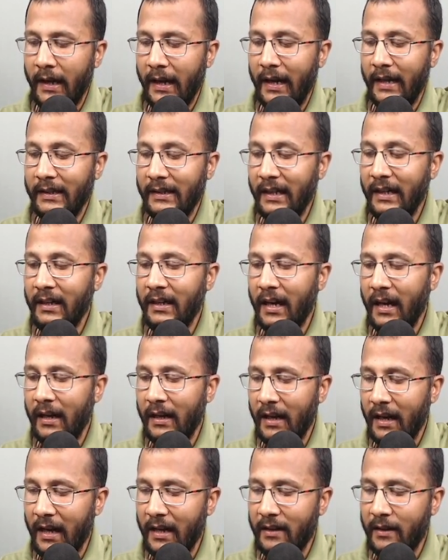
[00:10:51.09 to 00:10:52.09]
and then
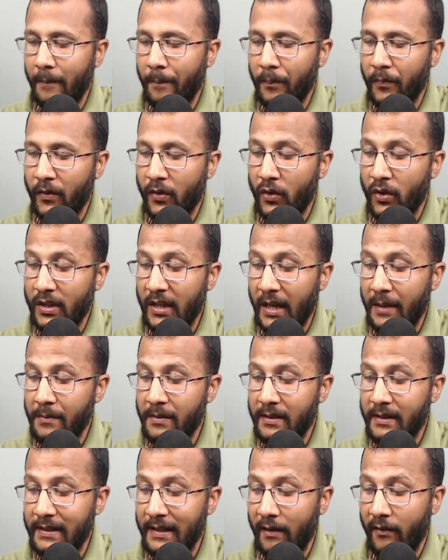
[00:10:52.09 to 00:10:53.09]
I'll add 3
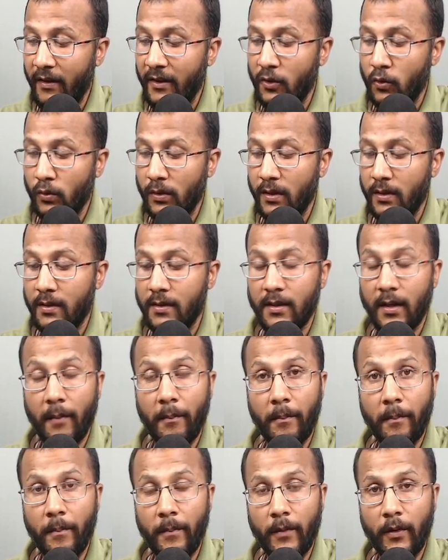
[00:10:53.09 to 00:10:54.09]
times 7 to this
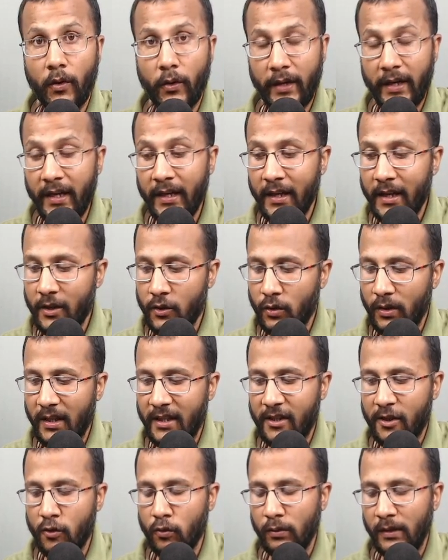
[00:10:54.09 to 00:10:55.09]
sum. Okay, so
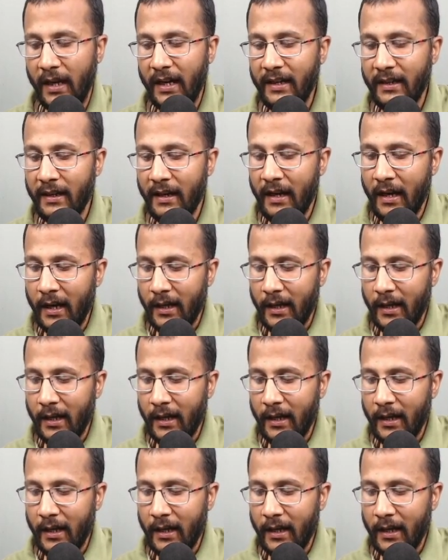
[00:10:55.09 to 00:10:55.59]
let's do that.